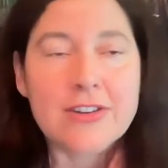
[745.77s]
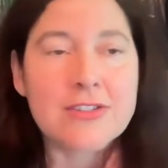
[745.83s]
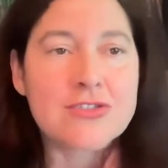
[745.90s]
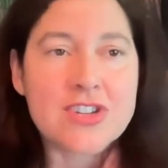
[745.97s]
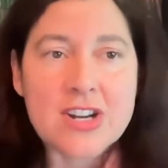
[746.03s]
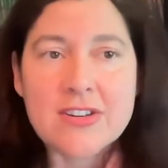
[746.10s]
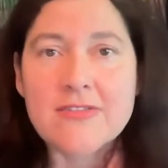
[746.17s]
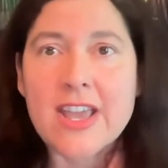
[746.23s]

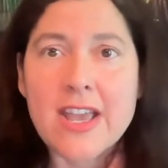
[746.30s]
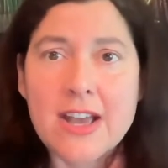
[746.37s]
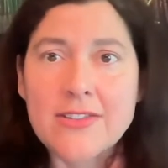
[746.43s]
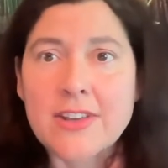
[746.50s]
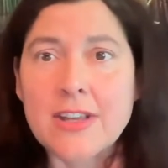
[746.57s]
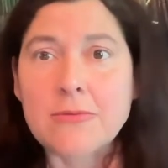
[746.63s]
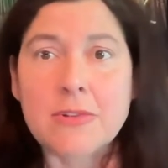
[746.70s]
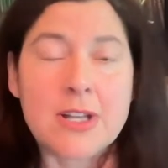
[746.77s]
generative AI is
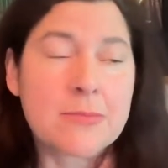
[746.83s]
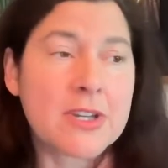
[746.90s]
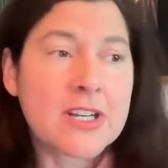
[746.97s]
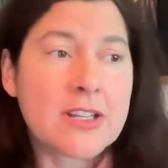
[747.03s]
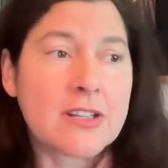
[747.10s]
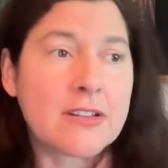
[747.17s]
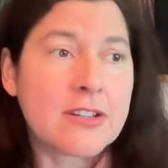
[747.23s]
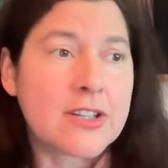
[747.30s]
like, well, I'm going
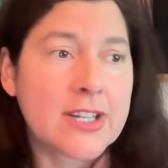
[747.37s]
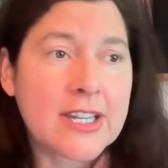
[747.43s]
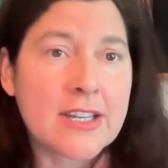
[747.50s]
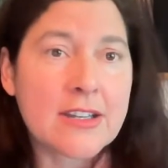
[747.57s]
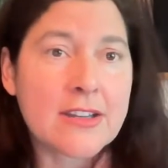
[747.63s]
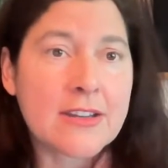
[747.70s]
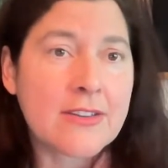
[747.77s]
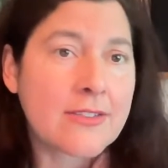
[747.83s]
to look
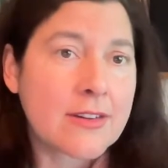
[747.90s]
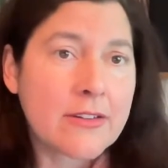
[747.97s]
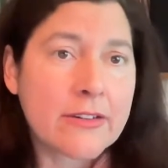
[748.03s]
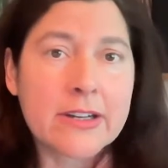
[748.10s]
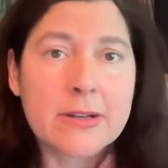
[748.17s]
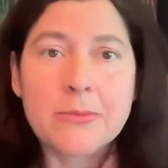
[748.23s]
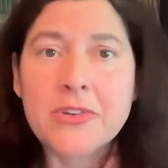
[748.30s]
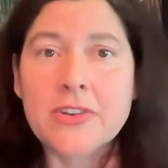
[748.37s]
in the
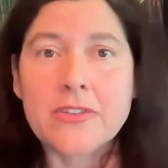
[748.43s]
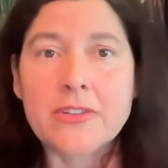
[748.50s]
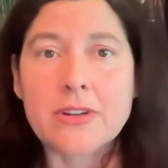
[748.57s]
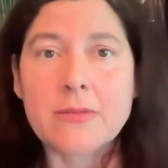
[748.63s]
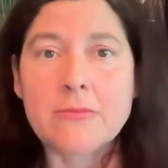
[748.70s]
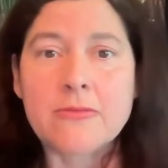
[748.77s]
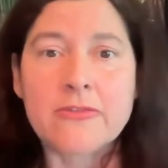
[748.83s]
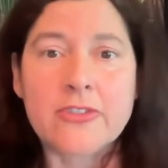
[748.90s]
CRM
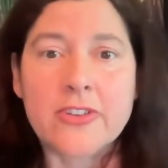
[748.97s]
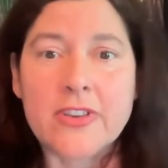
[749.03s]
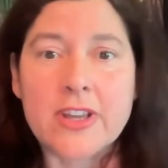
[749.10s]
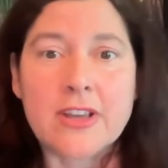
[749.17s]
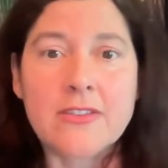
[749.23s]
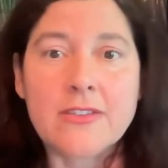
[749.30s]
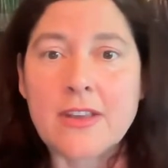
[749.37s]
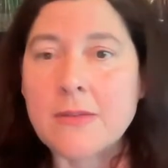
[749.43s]
system for
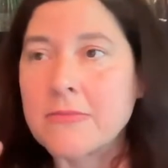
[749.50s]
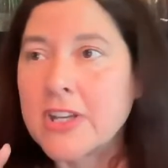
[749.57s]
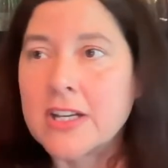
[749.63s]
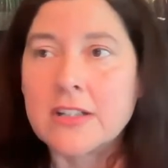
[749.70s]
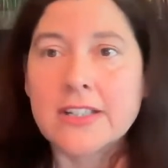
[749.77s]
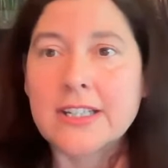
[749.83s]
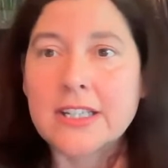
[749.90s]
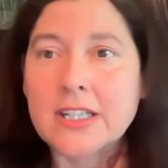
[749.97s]
this. I'm going to
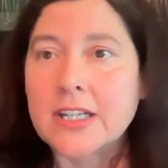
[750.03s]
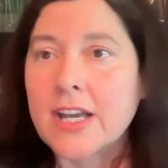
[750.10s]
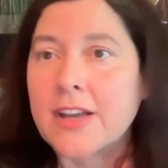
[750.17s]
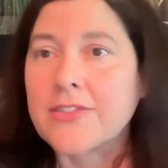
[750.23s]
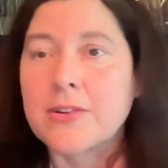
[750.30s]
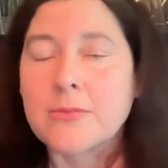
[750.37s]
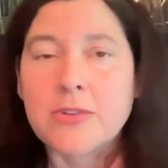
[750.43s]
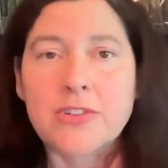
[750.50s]
look in the
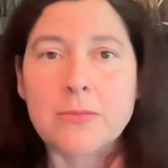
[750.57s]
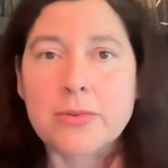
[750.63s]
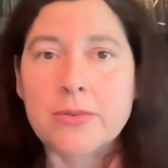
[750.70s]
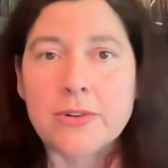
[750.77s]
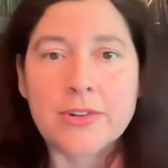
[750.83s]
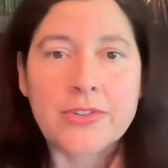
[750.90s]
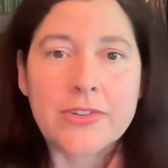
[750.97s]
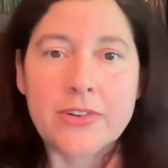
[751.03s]
customer
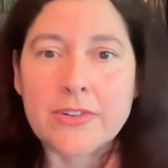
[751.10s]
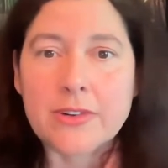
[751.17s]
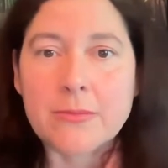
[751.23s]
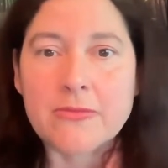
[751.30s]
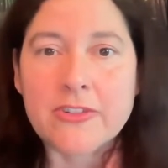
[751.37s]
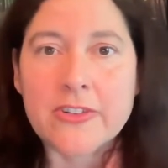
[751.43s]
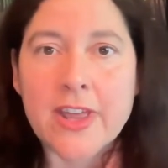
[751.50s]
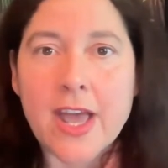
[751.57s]
support system
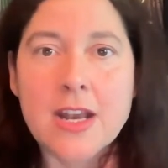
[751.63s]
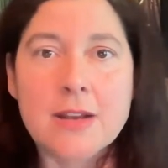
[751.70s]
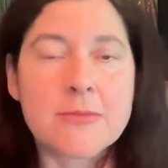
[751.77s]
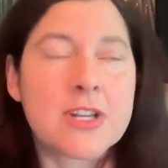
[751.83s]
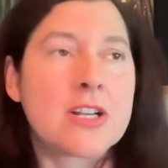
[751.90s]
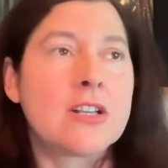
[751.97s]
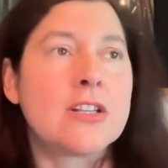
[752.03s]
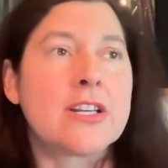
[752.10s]
for that. I'm
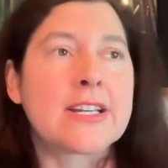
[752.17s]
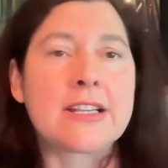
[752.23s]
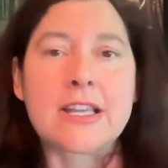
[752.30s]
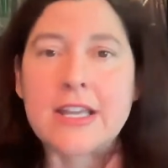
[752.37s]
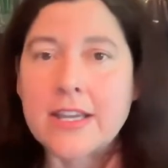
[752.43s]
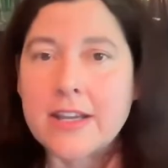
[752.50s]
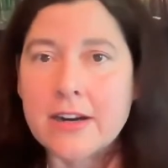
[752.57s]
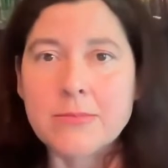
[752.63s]
going to look in
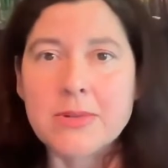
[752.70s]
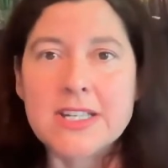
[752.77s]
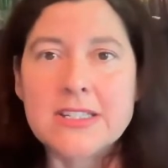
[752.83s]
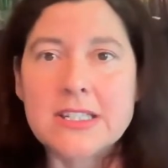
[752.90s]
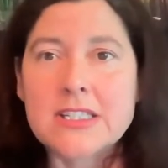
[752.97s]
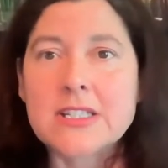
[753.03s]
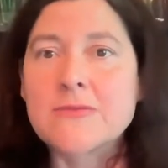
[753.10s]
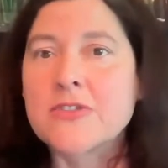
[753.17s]
the ERP
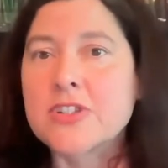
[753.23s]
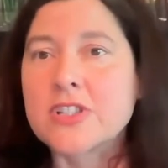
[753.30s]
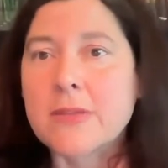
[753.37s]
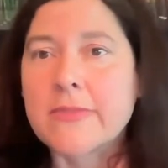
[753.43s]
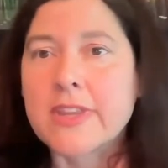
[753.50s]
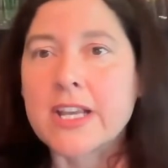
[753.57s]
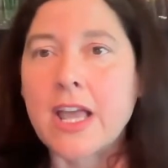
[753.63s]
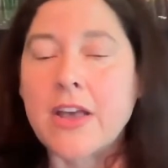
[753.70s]
system for
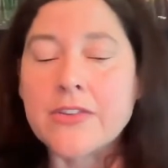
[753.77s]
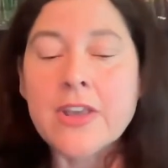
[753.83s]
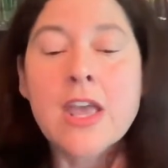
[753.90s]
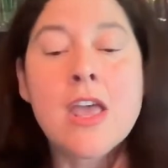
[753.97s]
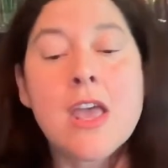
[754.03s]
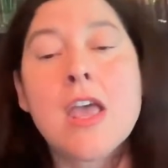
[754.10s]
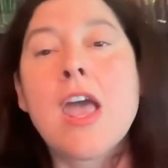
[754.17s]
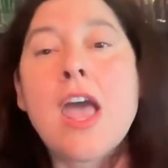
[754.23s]
something else,
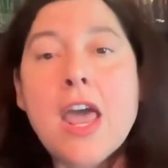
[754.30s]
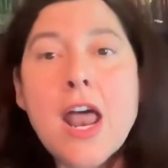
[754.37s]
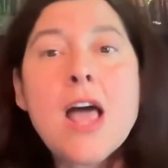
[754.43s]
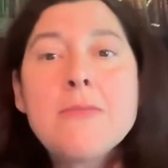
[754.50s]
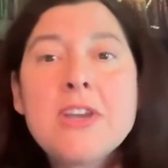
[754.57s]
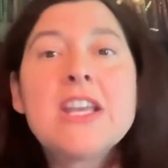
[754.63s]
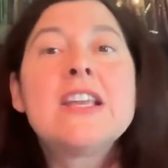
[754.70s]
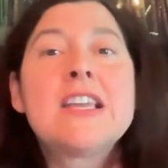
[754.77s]
and
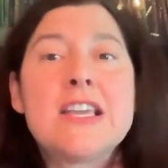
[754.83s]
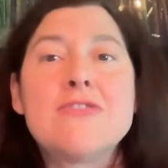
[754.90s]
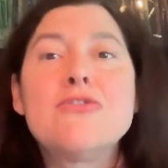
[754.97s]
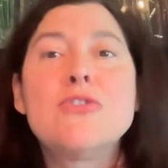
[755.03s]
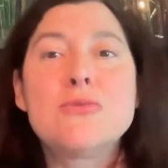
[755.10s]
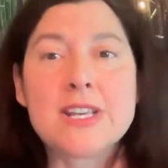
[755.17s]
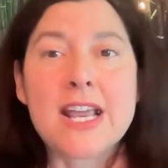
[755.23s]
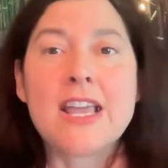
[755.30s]
I'm going to give
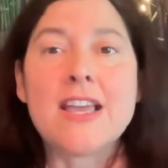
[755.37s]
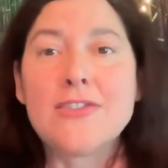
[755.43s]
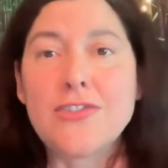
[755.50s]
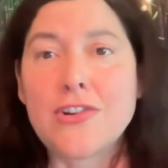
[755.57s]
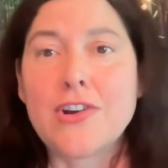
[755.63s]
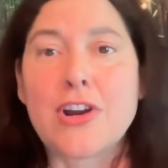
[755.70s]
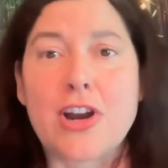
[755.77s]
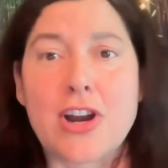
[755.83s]
you an
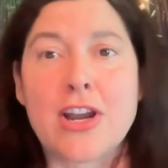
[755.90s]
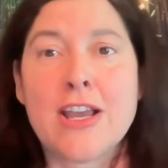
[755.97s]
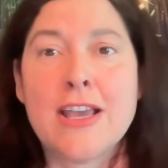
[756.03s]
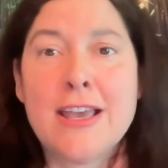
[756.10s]
answer.